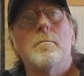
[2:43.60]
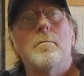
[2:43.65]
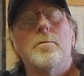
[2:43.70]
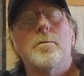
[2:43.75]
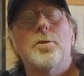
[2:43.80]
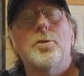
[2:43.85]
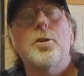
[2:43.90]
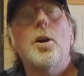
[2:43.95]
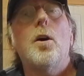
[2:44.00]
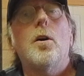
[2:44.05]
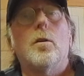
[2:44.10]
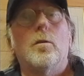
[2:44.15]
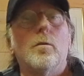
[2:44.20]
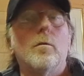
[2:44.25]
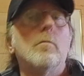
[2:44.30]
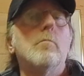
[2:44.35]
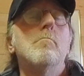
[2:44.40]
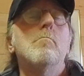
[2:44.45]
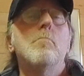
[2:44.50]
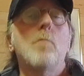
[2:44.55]
So
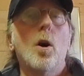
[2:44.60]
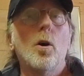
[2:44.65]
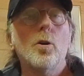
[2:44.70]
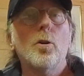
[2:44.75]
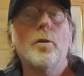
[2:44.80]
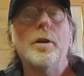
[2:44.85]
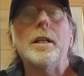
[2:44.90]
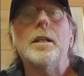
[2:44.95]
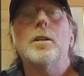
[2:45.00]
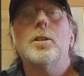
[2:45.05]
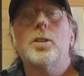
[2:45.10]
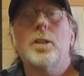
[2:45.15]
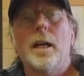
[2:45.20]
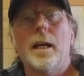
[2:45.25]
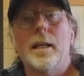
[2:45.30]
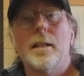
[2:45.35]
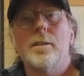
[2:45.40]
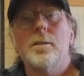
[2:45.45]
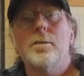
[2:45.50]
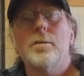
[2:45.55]
modal
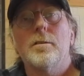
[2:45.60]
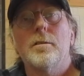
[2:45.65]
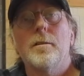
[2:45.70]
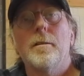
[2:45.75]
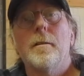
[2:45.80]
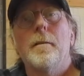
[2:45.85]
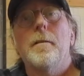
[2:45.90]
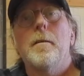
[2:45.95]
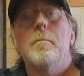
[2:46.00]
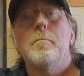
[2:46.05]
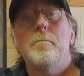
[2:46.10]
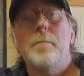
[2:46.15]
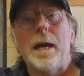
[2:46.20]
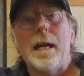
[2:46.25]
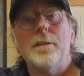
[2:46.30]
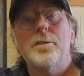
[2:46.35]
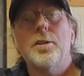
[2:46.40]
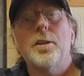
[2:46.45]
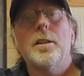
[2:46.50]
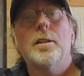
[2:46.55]
interchange
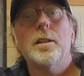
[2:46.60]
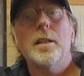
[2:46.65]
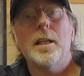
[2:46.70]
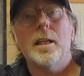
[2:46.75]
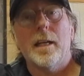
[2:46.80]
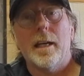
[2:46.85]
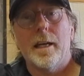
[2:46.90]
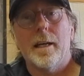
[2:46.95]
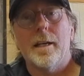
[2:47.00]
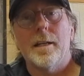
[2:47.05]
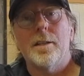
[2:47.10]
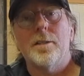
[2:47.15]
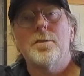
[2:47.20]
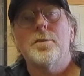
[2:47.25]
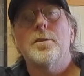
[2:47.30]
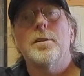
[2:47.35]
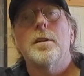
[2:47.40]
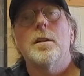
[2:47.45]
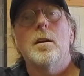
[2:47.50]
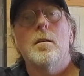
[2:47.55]
basically
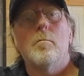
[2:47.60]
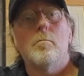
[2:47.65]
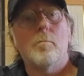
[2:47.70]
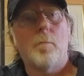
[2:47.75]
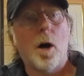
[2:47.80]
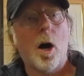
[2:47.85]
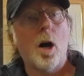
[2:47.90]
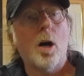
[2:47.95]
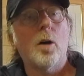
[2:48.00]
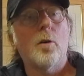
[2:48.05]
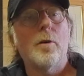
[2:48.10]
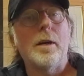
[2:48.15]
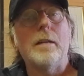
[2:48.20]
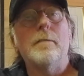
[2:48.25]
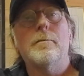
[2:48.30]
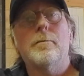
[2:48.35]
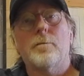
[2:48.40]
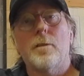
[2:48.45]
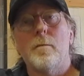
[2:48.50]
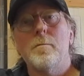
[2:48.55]
is borrowing
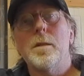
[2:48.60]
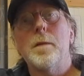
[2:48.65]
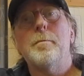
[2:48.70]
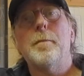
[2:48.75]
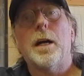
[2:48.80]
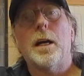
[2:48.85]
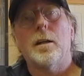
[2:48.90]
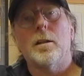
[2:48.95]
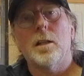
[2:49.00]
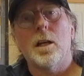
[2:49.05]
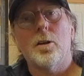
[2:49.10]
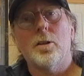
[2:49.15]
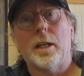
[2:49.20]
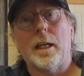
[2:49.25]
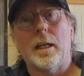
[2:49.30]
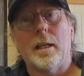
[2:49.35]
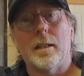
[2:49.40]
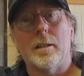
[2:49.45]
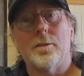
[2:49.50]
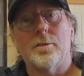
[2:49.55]
from the parallel
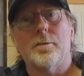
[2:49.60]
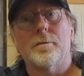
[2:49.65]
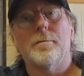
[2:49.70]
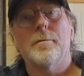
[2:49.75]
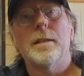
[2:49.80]
keys.